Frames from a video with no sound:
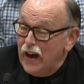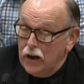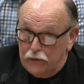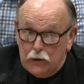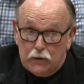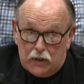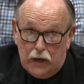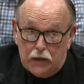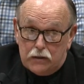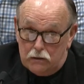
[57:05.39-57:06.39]
And a few
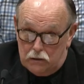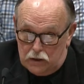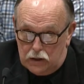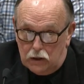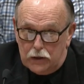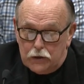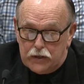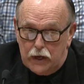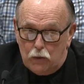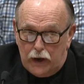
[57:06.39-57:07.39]
states, still under
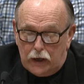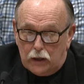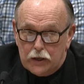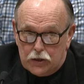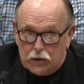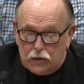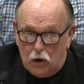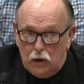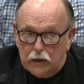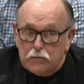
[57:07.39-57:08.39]
state regulations,
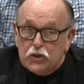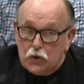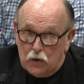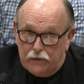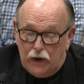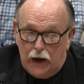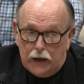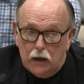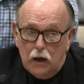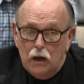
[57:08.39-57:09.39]
call them certified.